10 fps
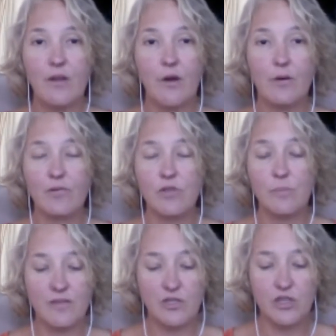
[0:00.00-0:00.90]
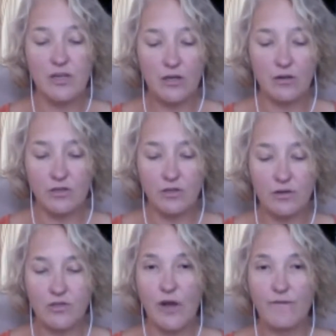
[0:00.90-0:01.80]
So positioning
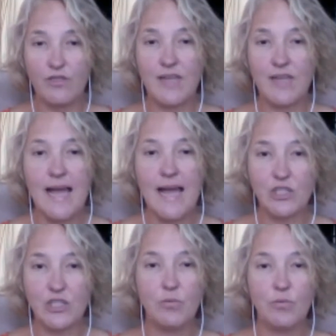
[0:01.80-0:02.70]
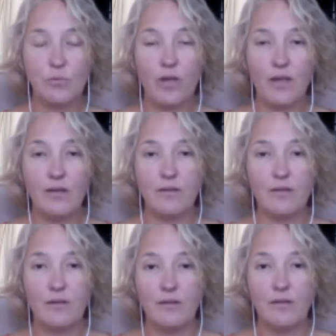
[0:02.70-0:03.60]
yourself to take action when
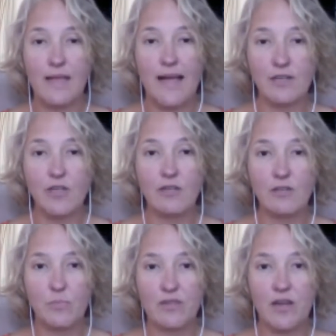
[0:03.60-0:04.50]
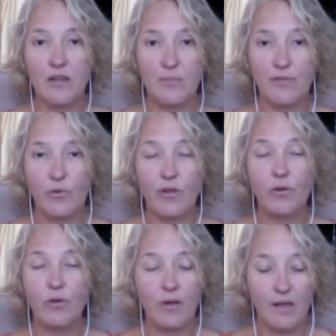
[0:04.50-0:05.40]
the action is presented before
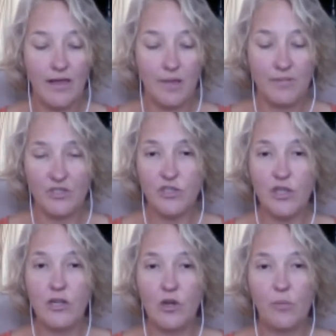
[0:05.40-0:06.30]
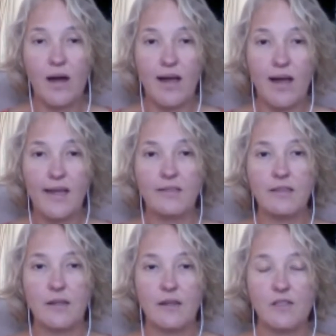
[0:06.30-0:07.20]
you, and positioning your mind
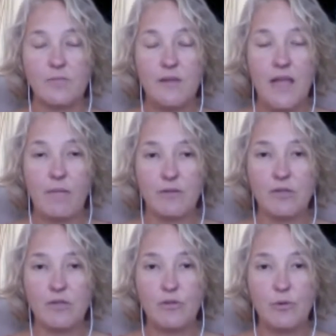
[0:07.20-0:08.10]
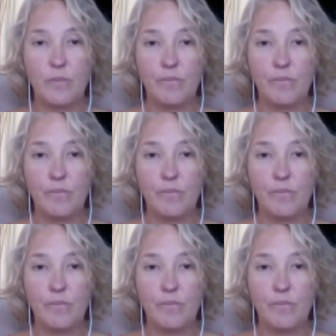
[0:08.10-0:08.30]
to be able to